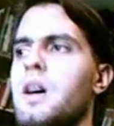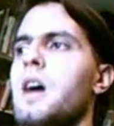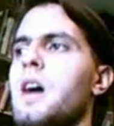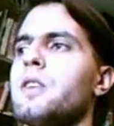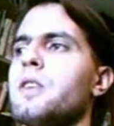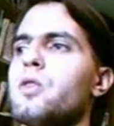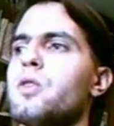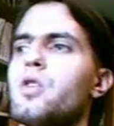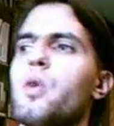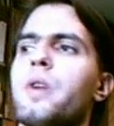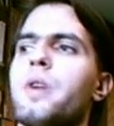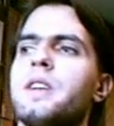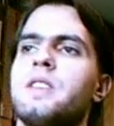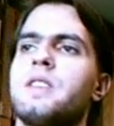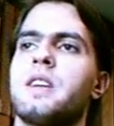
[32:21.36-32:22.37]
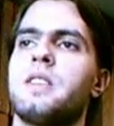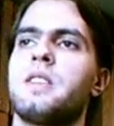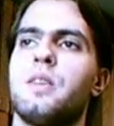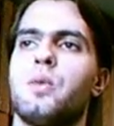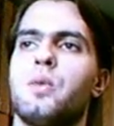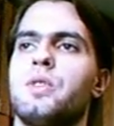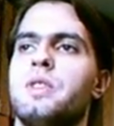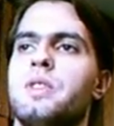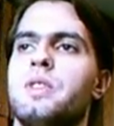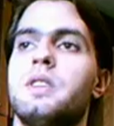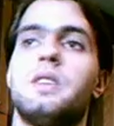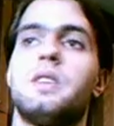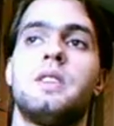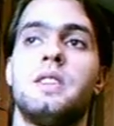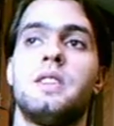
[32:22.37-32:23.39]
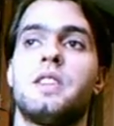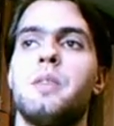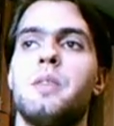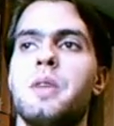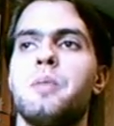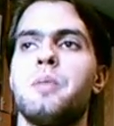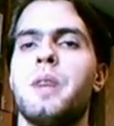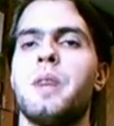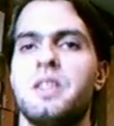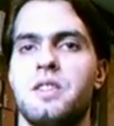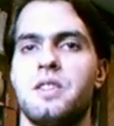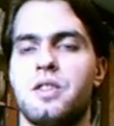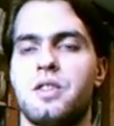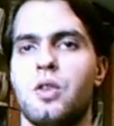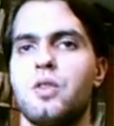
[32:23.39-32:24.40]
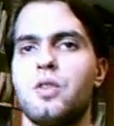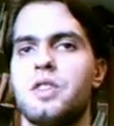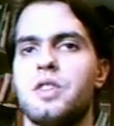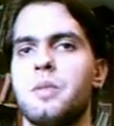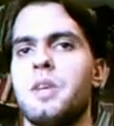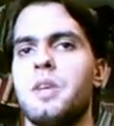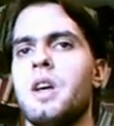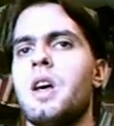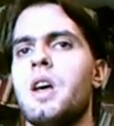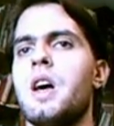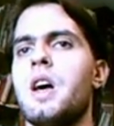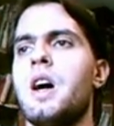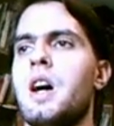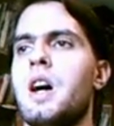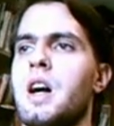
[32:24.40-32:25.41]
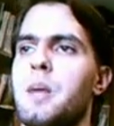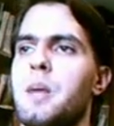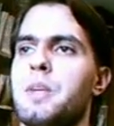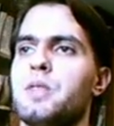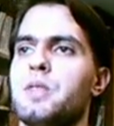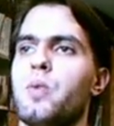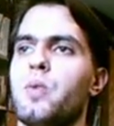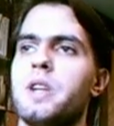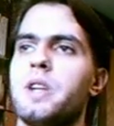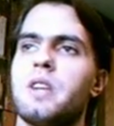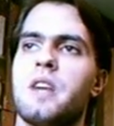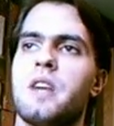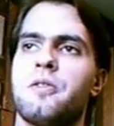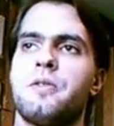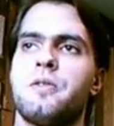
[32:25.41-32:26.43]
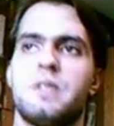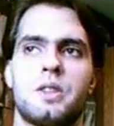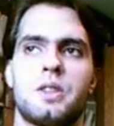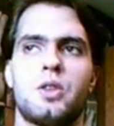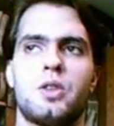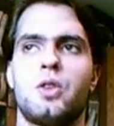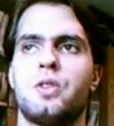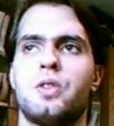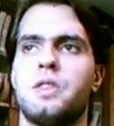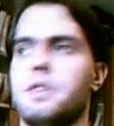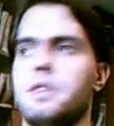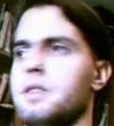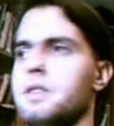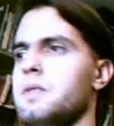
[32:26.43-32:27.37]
I don't know exactly what does he mean by this concept, but when I've heard,